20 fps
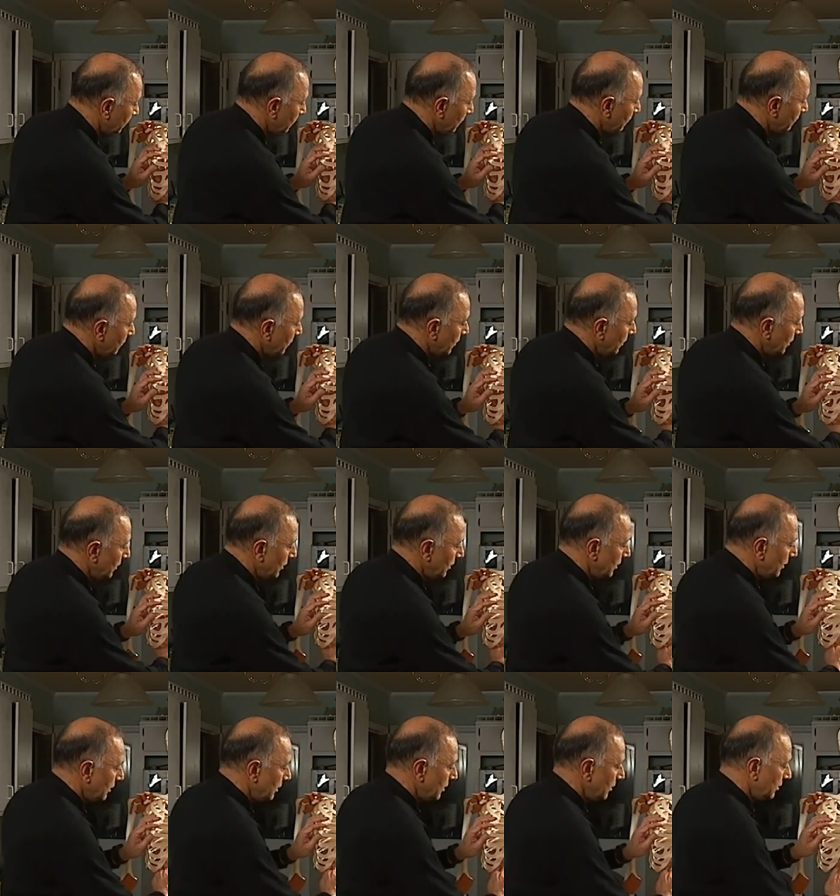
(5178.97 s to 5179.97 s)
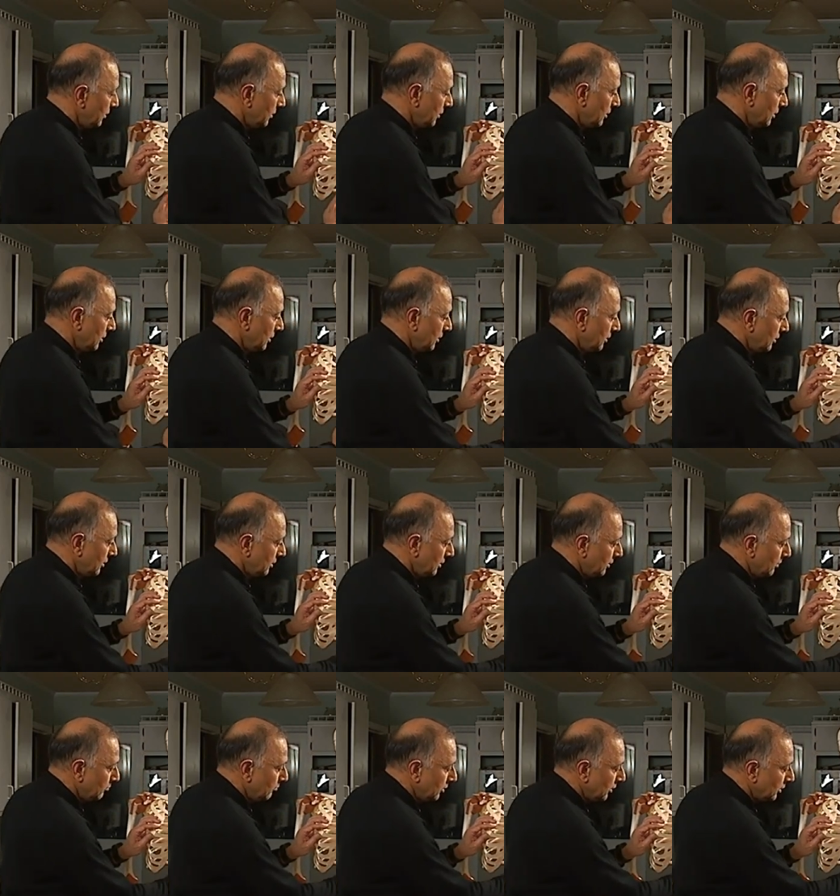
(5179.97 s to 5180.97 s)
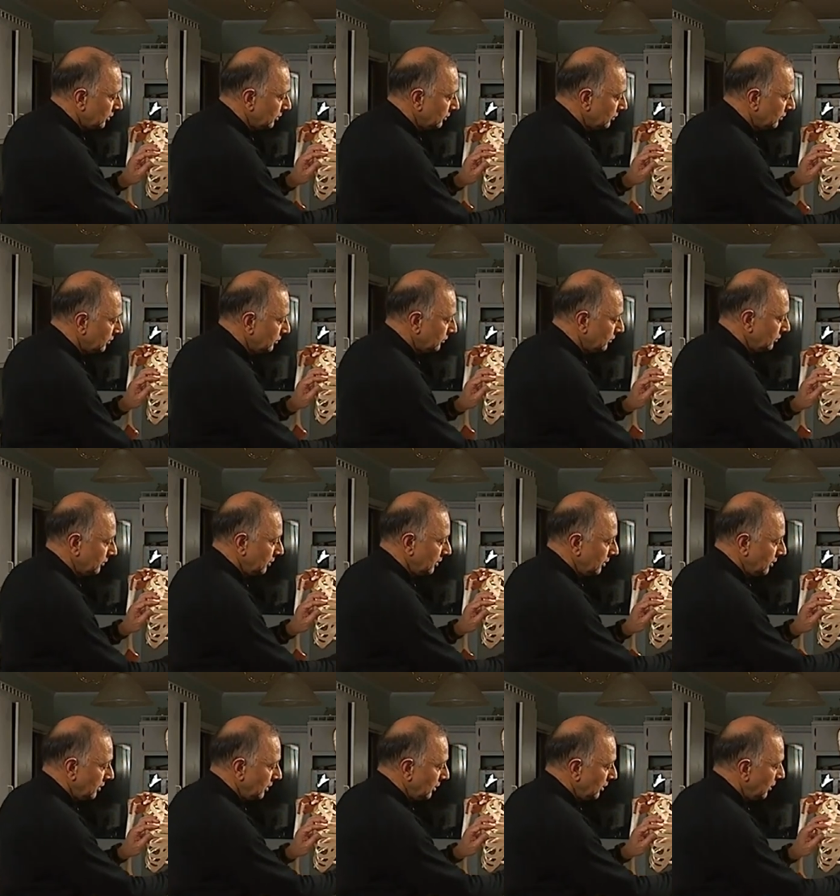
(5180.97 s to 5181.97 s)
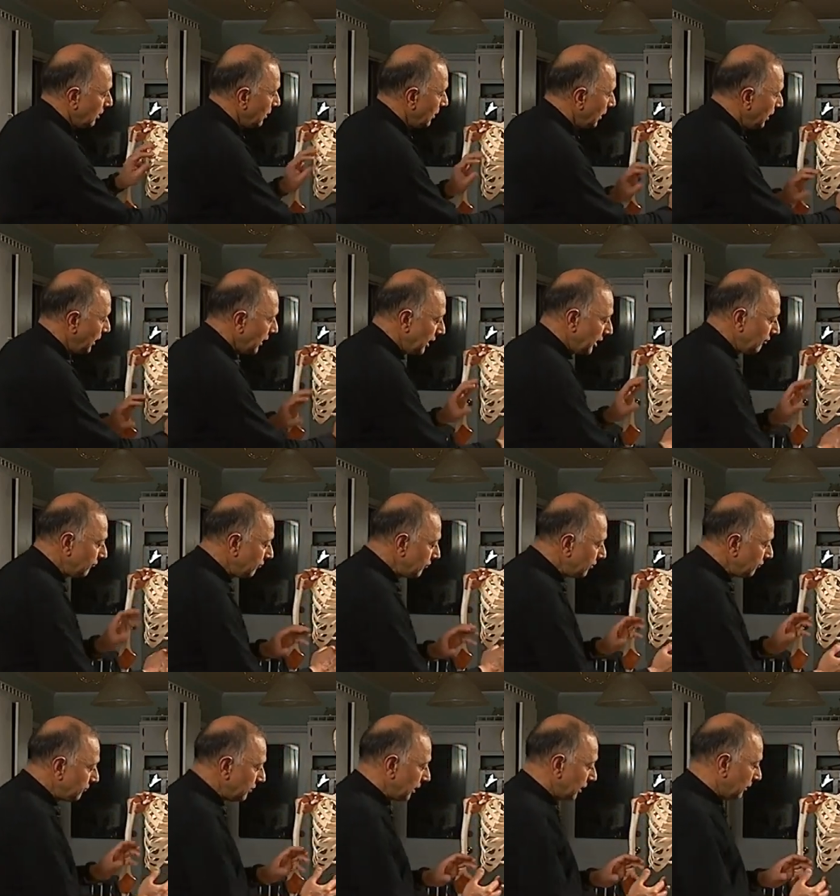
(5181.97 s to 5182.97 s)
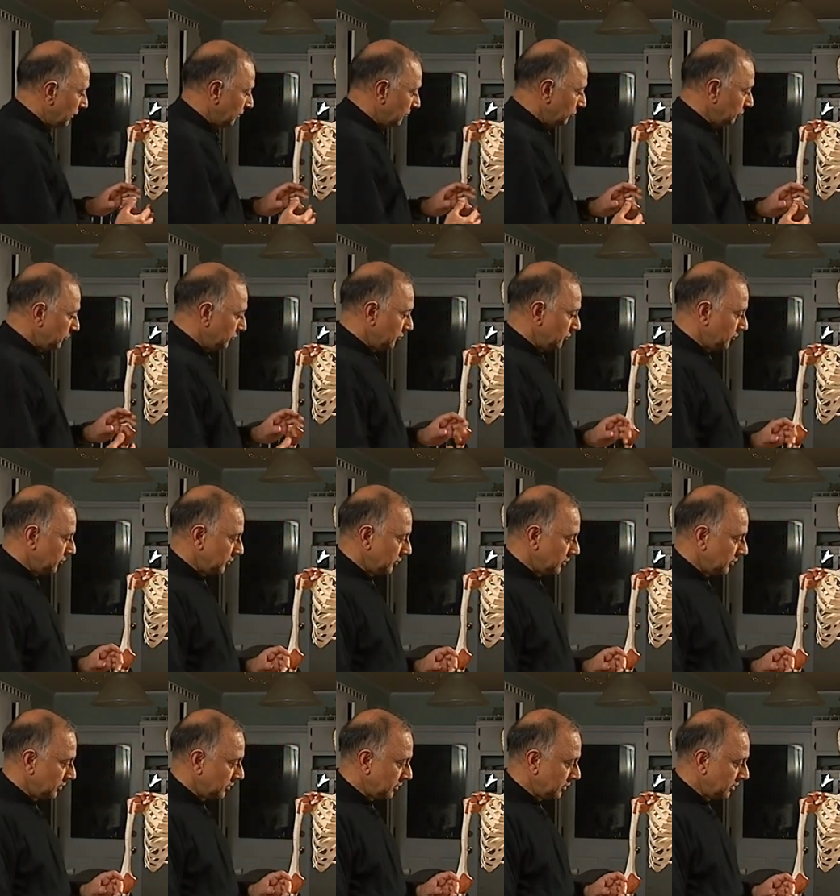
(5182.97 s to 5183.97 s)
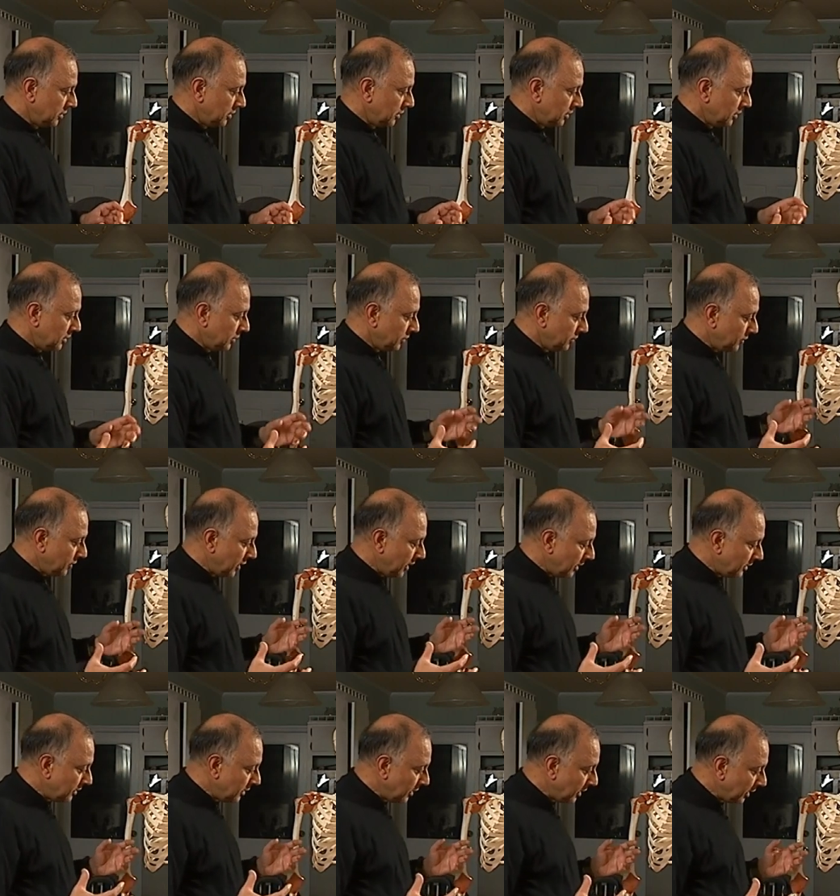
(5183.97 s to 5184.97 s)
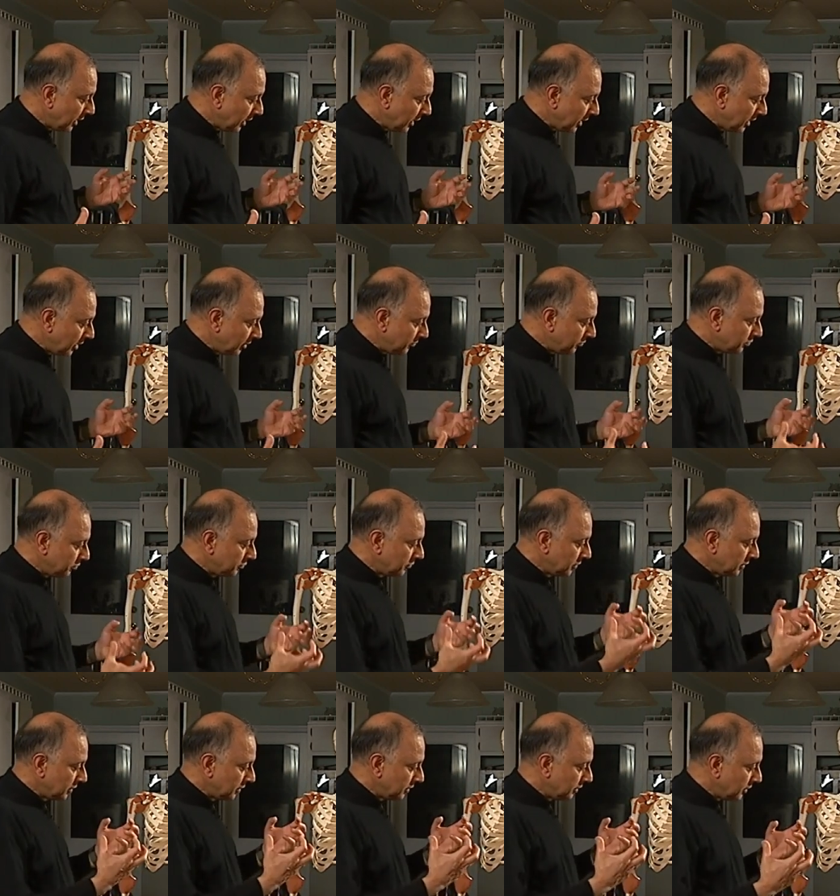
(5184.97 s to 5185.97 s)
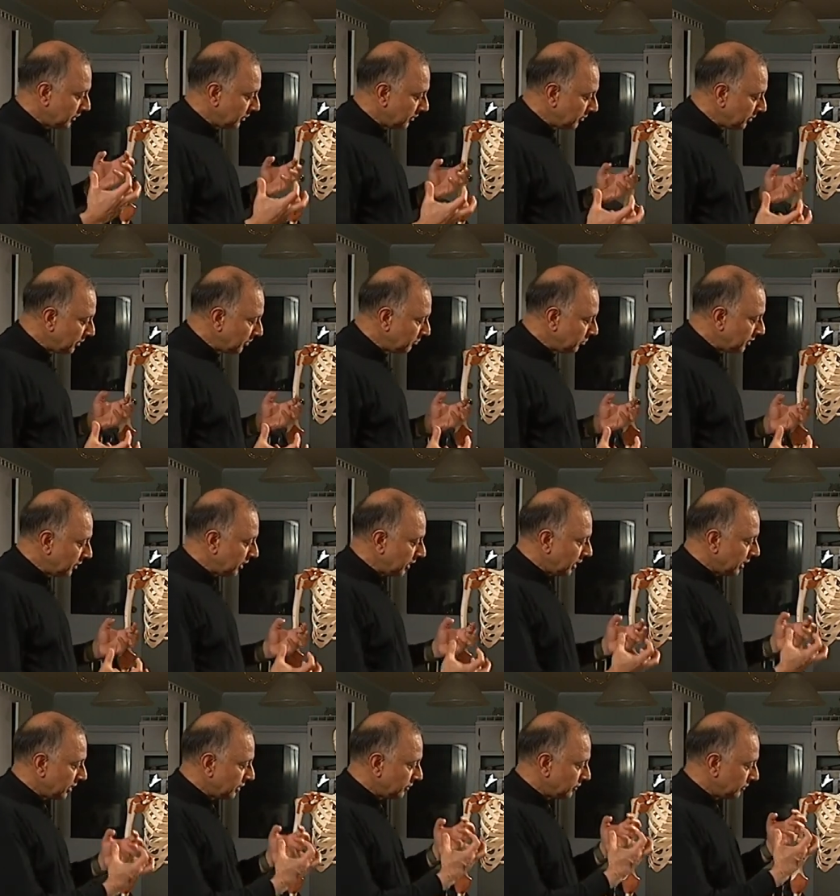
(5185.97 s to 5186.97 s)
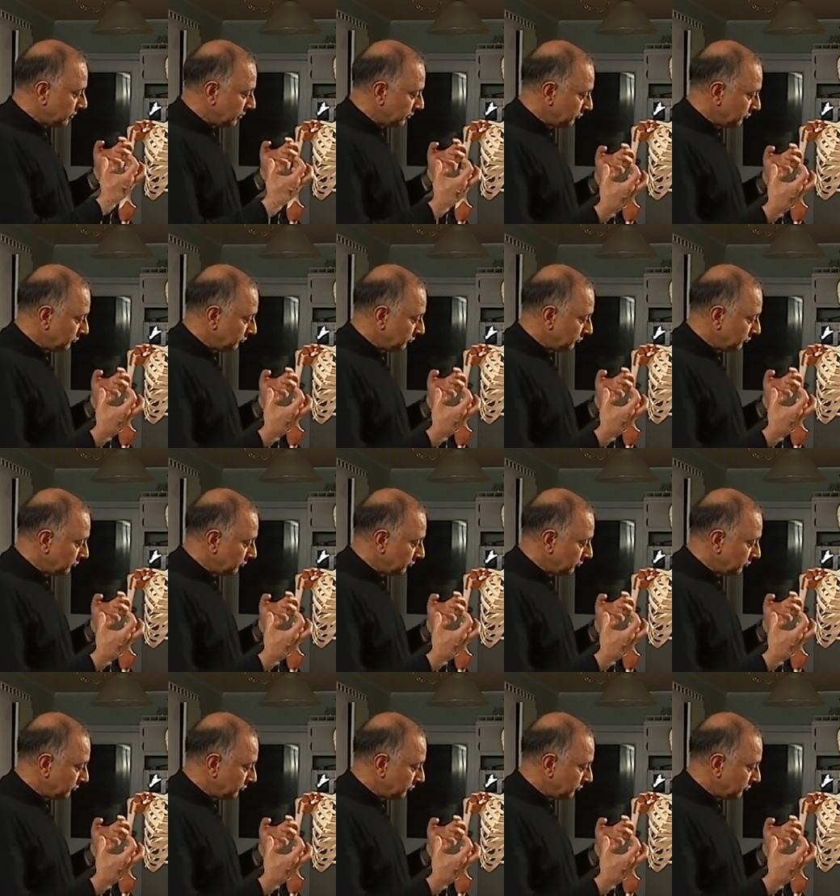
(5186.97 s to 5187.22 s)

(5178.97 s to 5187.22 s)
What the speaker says: over here, and muscles everywhere that help the rib cage